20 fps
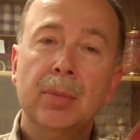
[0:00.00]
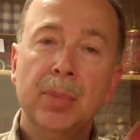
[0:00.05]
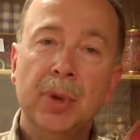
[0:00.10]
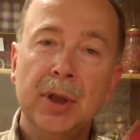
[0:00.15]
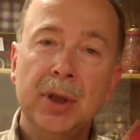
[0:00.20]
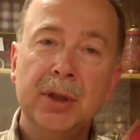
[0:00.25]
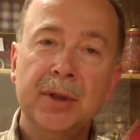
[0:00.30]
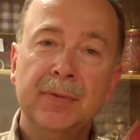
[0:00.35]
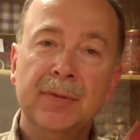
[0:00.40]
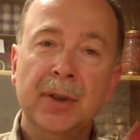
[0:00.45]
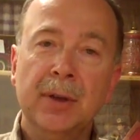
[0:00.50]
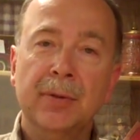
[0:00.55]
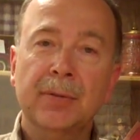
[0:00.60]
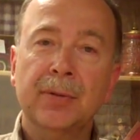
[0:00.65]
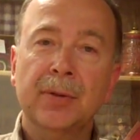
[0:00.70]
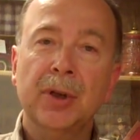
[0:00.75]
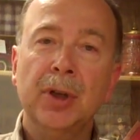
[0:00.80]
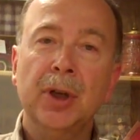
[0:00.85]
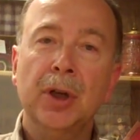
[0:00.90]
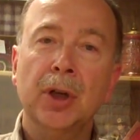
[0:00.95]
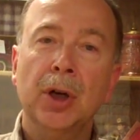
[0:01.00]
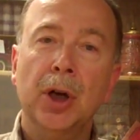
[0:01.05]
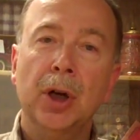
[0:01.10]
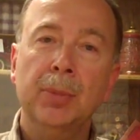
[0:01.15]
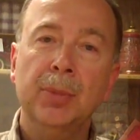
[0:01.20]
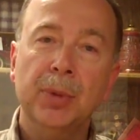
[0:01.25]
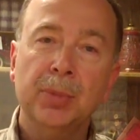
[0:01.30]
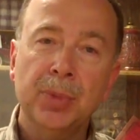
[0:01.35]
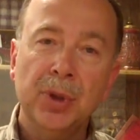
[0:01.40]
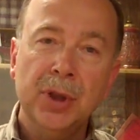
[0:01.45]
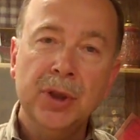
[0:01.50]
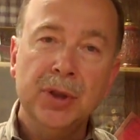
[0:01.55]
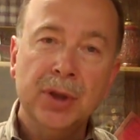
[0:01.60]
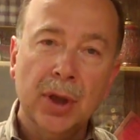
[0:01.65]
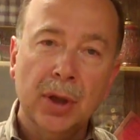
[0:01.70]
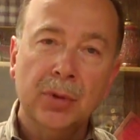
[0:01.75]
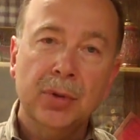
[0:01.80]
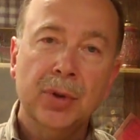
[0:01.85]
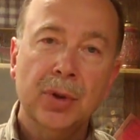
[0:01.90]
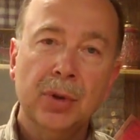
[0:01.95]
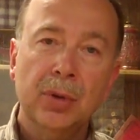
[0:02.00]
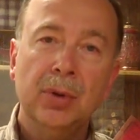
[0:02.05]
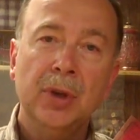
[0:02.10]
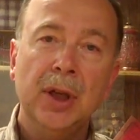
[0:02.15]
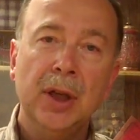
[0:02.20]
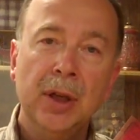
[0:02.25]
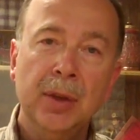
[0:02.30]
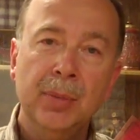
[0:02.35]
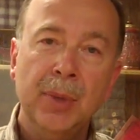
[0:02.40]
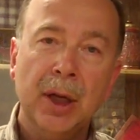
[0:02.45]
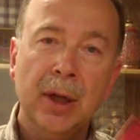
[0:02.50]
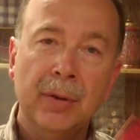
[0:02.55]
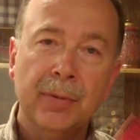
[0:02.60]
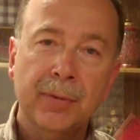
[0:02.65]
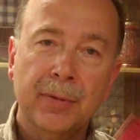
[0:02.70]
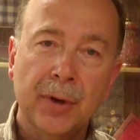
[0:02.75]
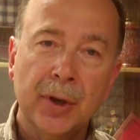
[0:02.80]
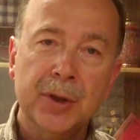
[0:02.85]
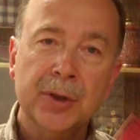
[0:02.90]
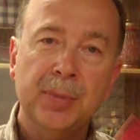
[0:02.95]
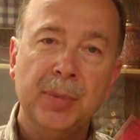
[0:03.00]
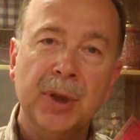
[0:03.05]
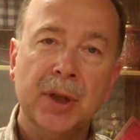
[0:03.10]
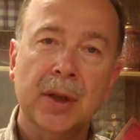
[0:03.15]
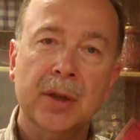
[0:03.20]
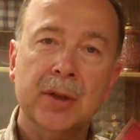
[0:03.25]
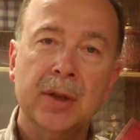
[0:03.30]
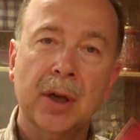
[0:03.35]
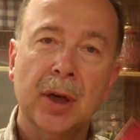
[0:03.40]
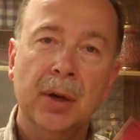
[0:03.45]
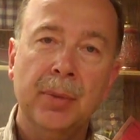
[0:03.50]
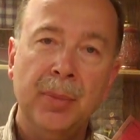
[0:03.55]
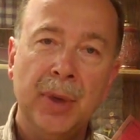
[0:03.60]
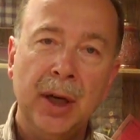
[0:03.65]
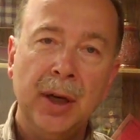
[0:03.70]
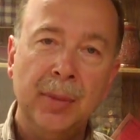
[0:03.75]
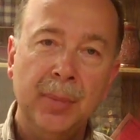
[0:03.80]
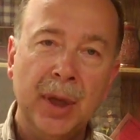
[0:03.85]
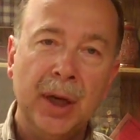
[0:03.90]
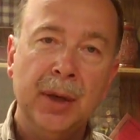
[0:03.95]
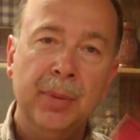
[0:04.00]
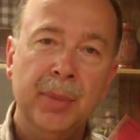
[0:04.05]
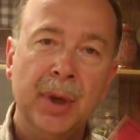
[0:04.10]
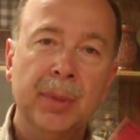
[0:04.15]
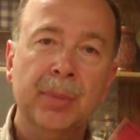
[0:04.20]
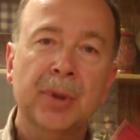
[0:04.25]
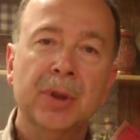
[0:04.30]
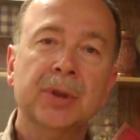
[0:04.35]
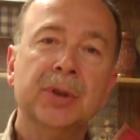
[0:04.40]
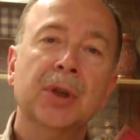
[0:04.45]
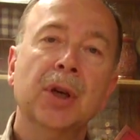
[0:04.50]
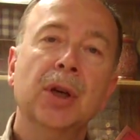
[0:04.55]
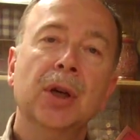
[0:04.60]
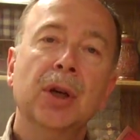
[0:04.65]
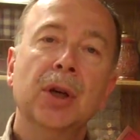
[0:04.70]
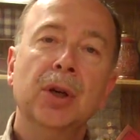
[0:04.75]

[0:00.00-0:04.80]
please feel free to call, but please go through the email first because there are many, many members